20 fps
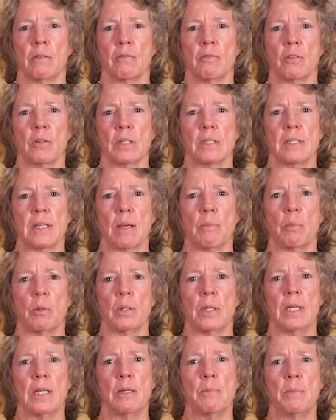For
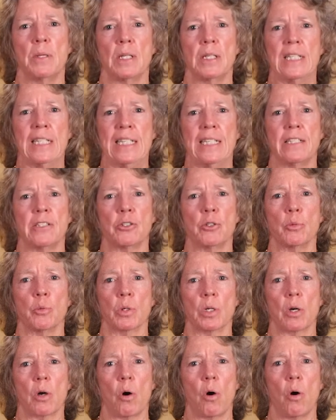example, inability to
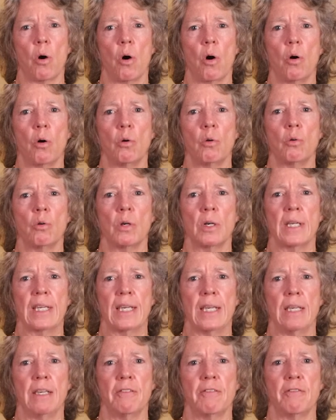recall
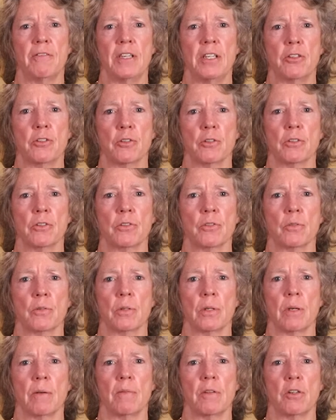key features
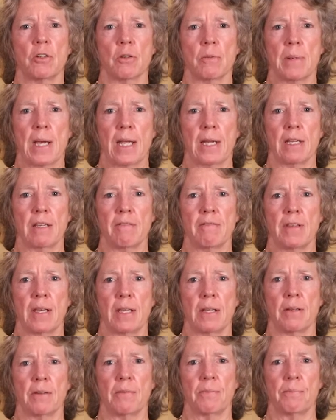of the traumatic event,